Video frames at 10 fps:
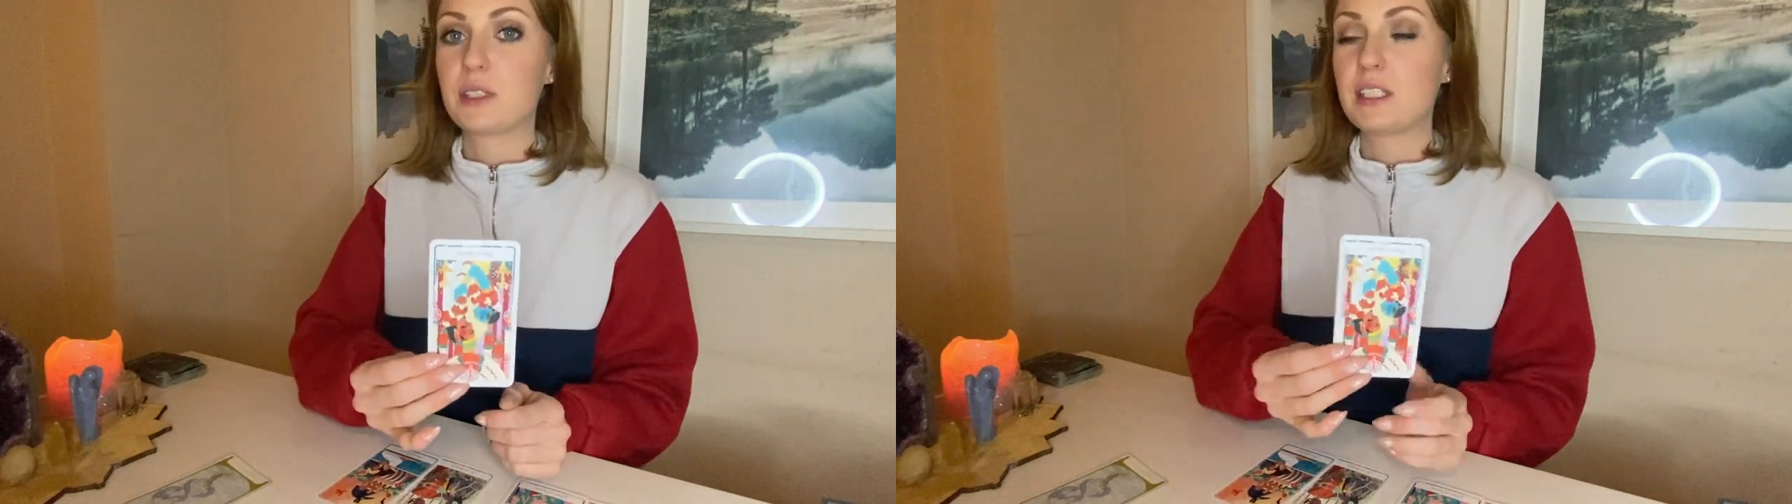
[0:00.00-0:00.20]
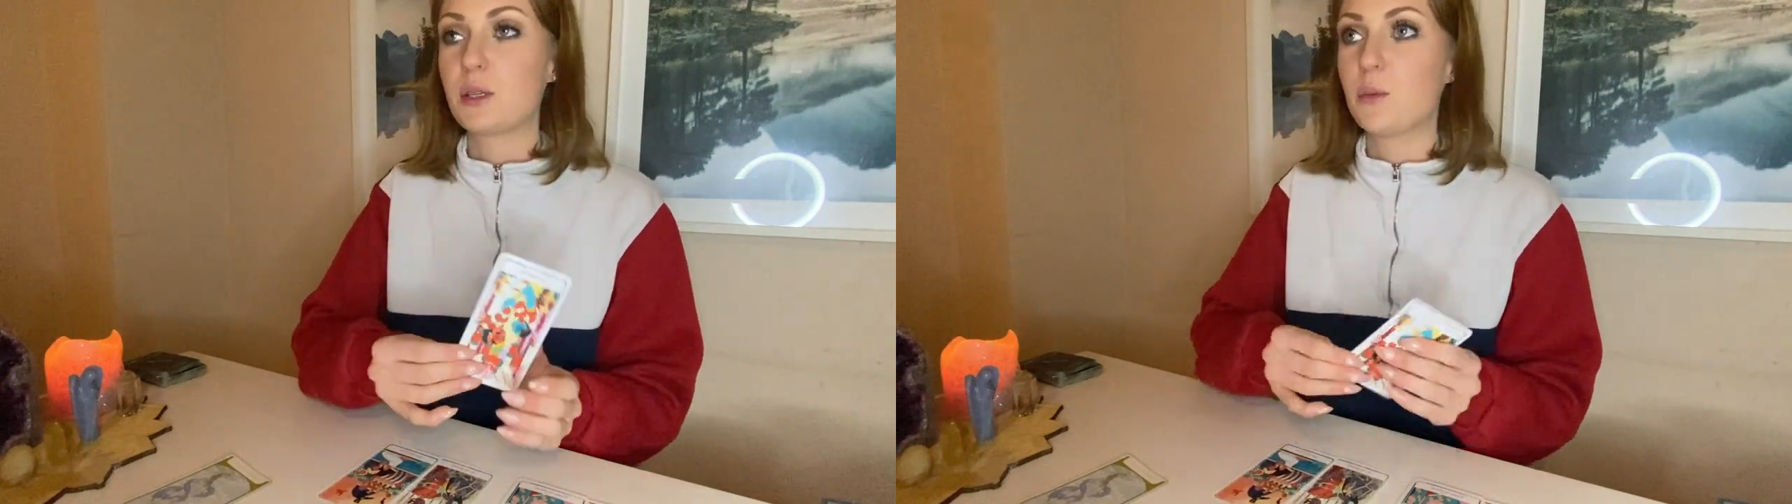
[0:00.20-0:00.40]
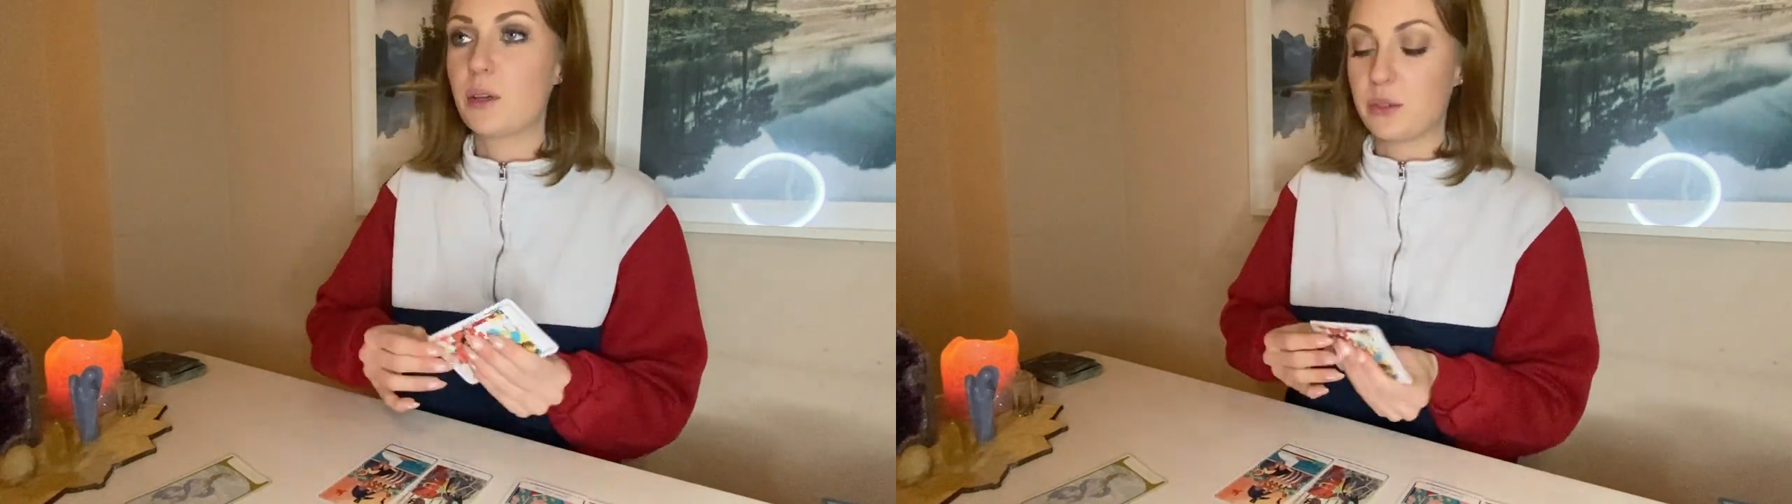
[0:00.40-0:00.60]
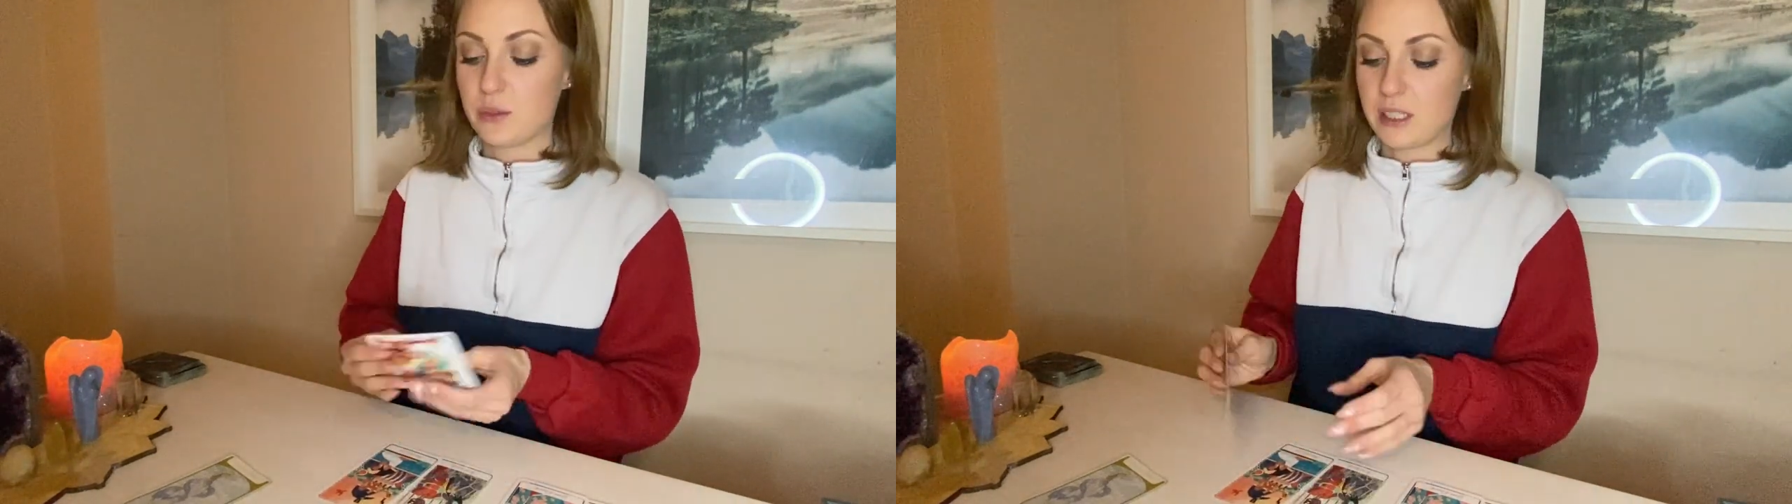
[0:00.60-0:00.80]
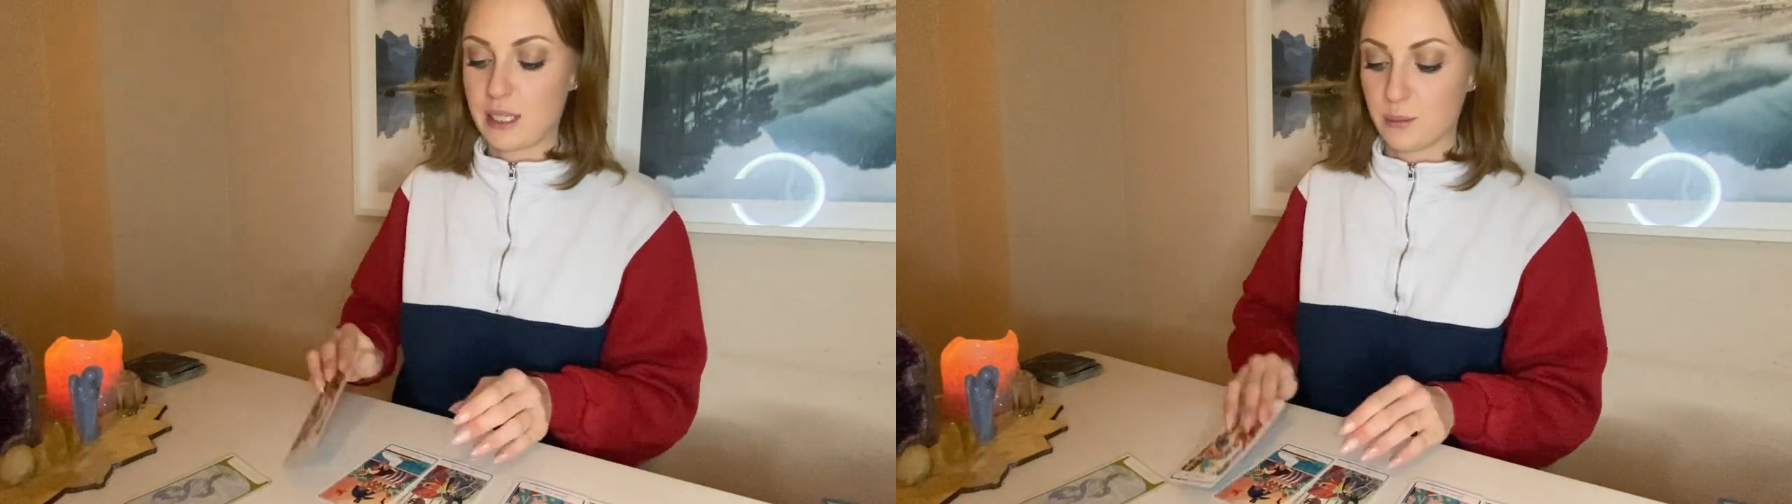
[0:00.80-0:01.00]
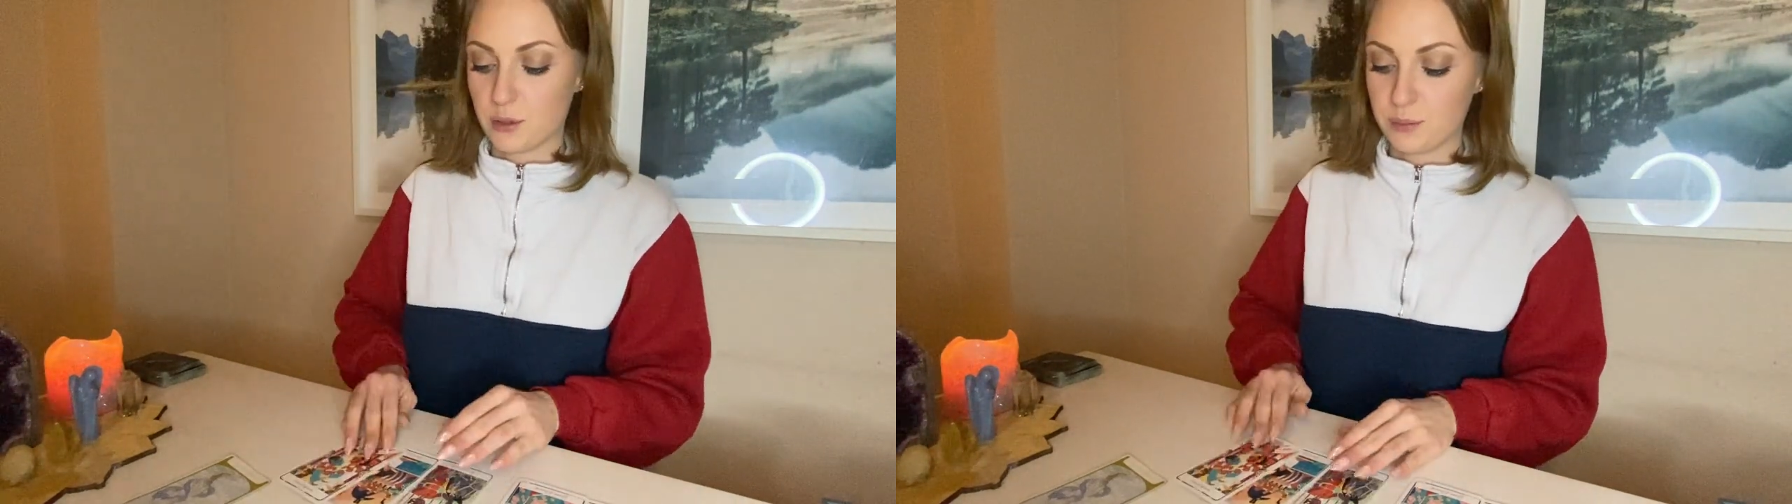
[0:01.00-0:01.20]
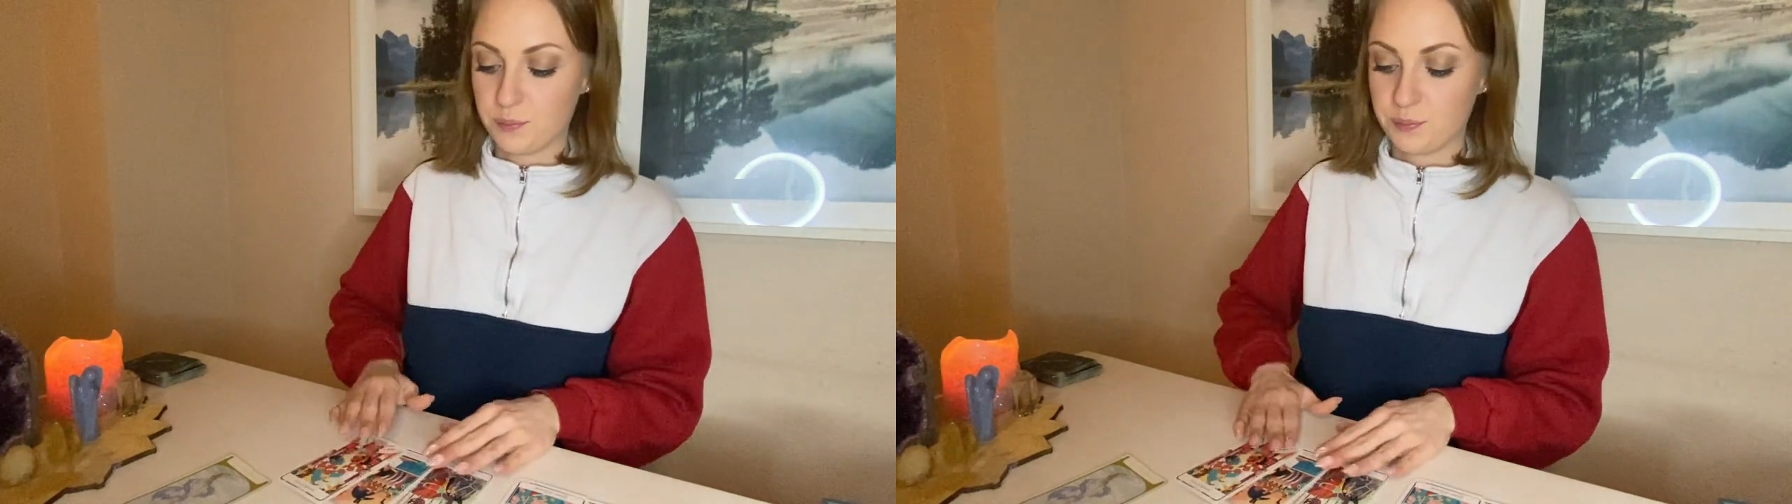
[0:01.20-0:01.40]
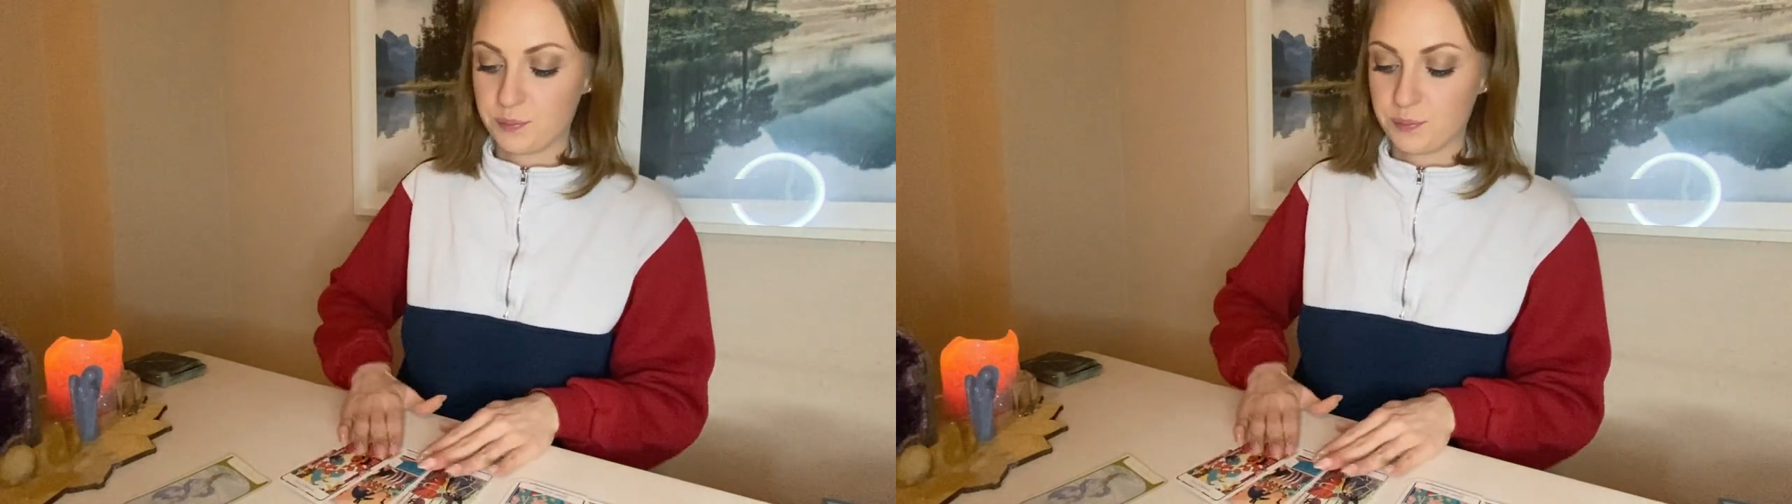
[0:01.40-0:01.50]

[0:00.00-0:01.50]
They don't want you stable.